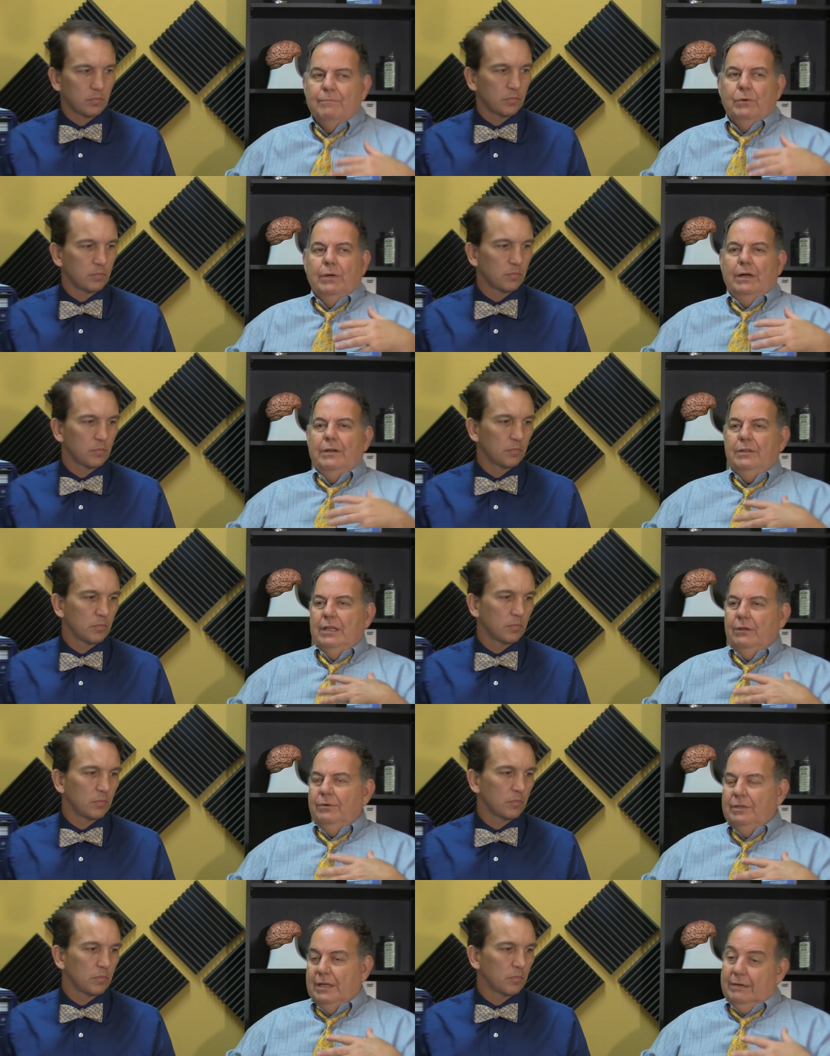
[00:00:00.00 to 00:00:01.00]
Speaker 1: Well, how do they
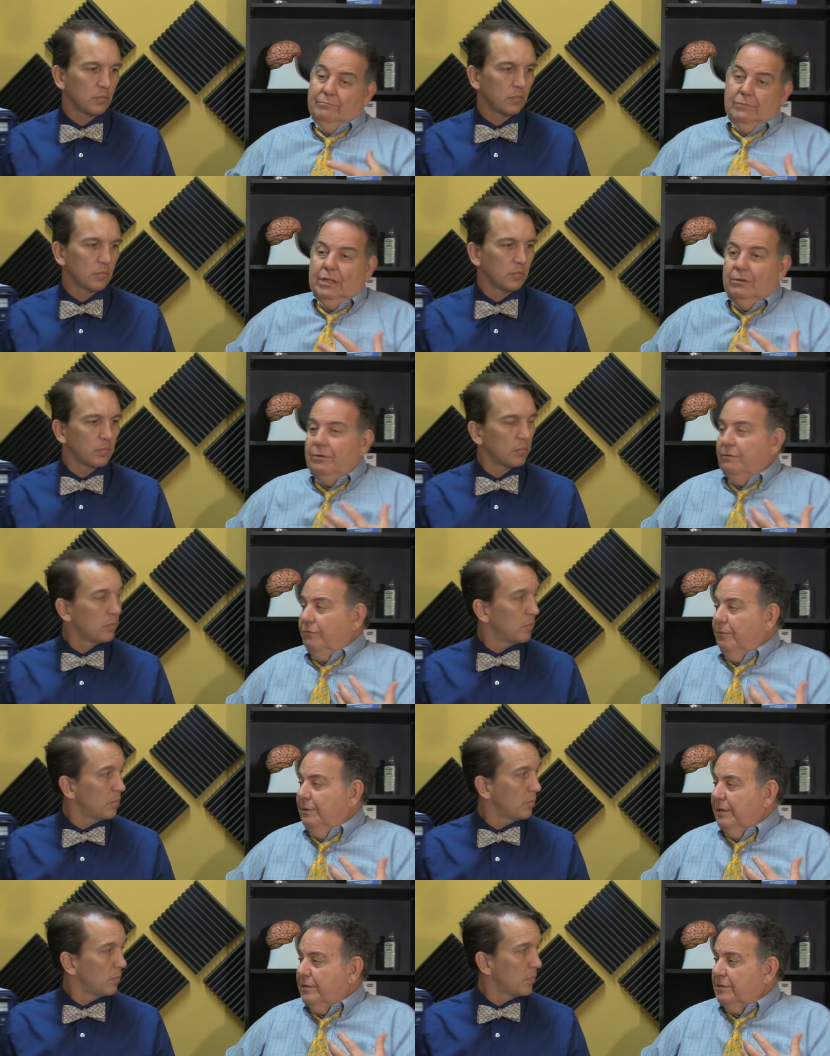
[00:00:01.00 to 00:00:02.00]
learn that? They learn it
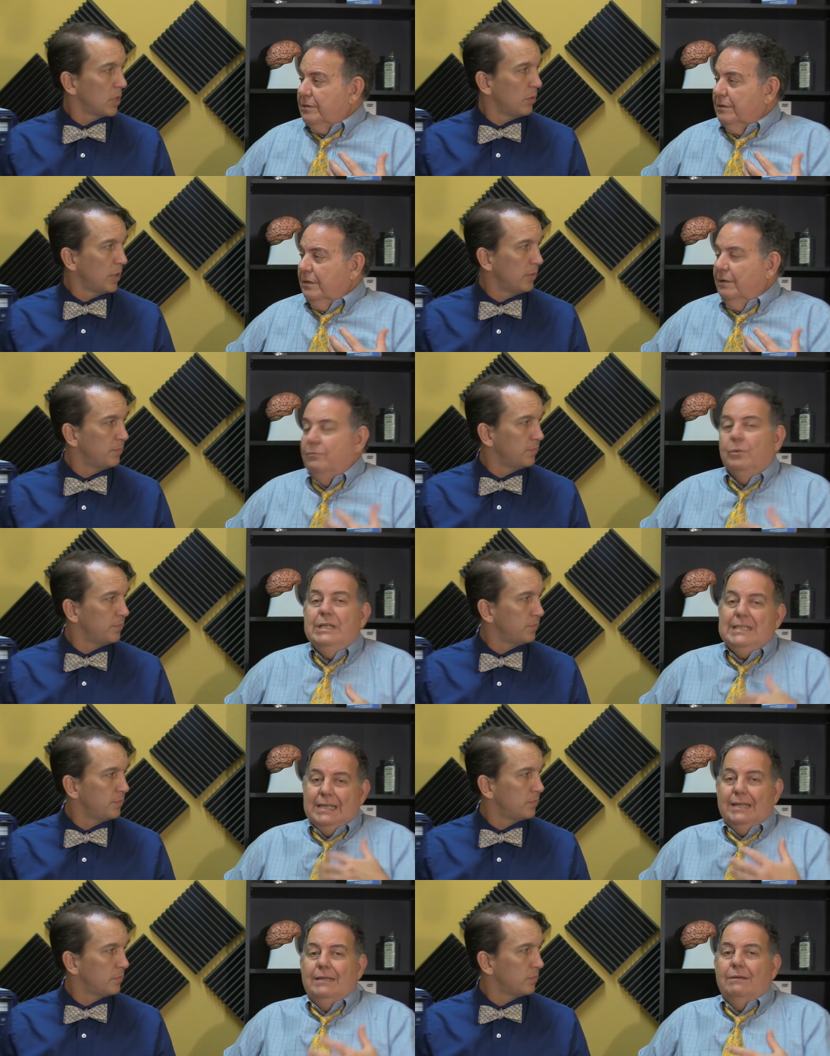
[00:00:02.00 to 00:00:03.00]
from us. Right. And we
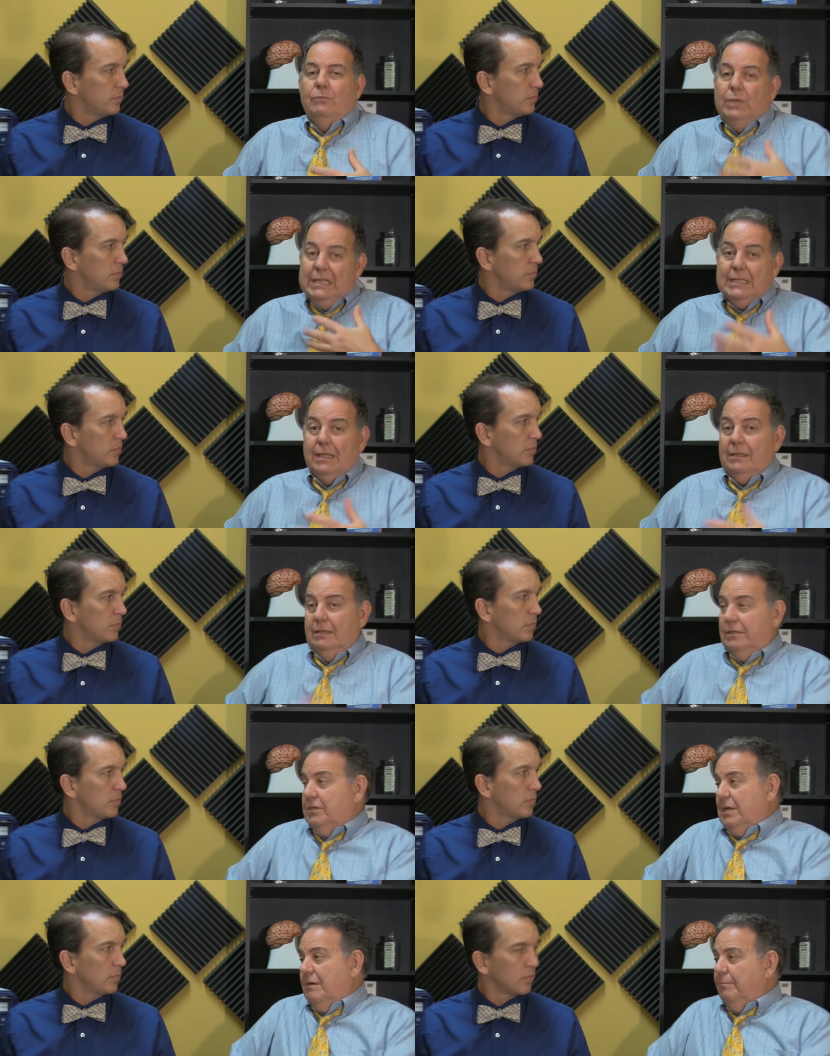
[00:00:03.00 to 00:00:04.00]
set we set the
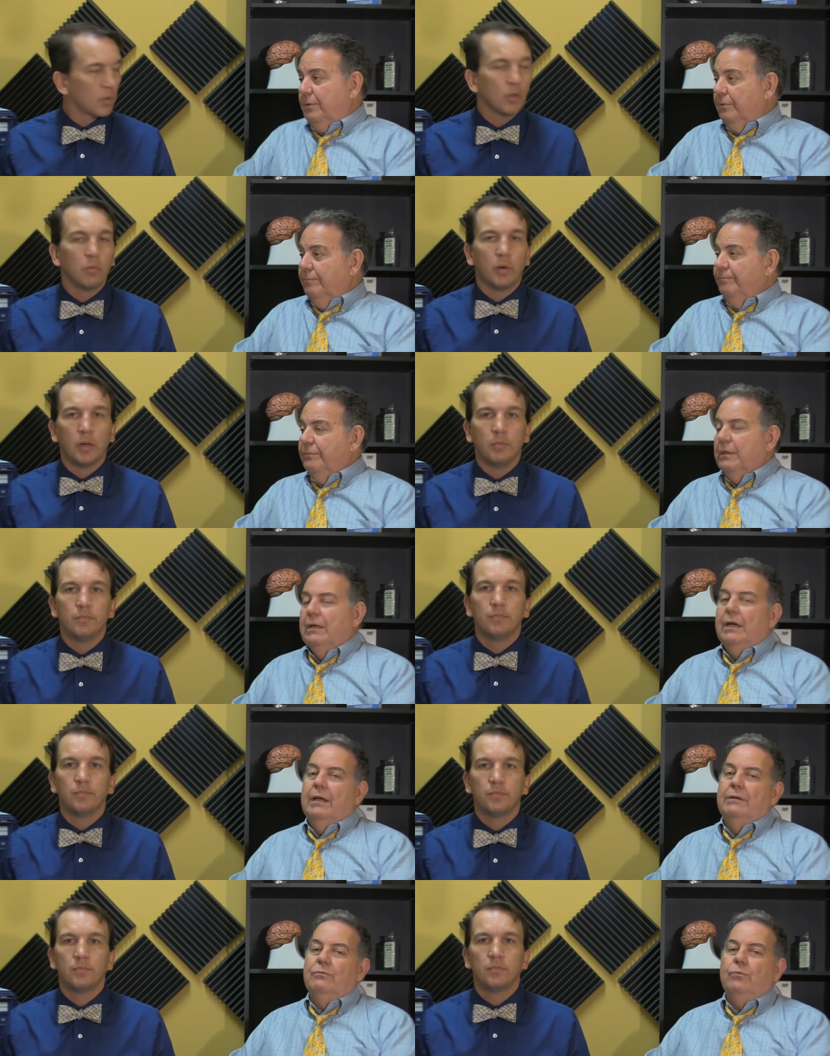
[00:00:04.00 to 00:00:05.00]
example. Right.
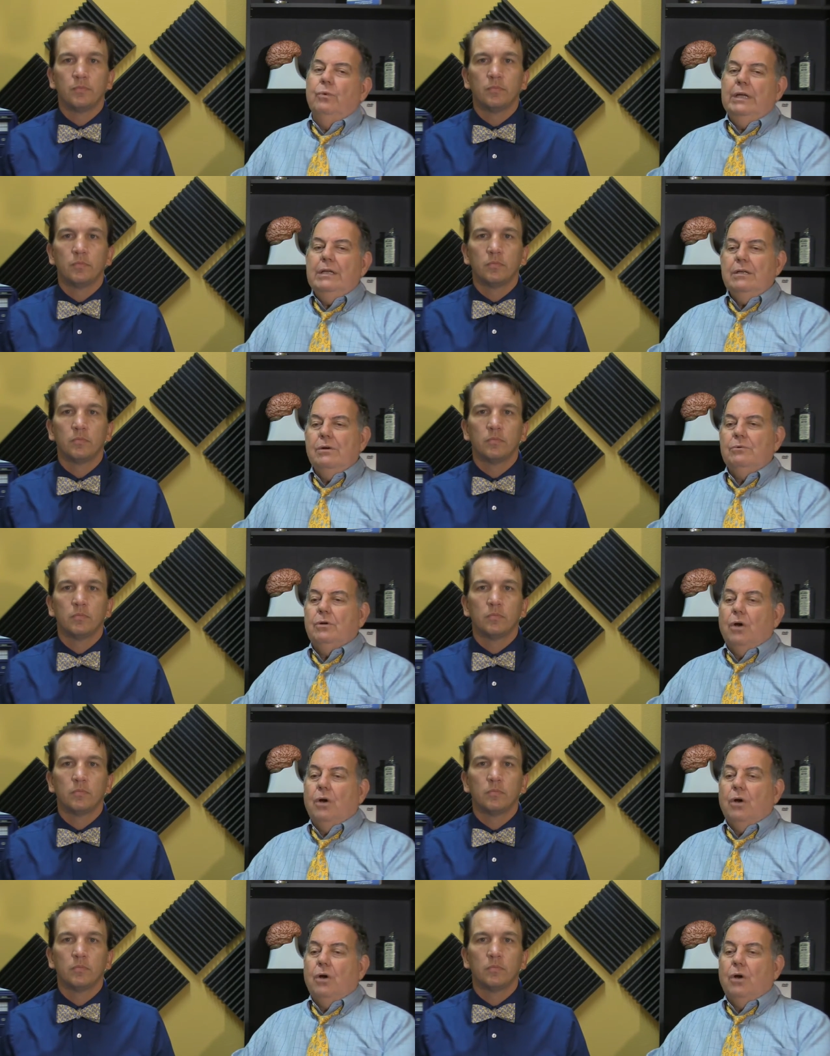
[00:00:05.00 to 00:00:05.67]
And if we don't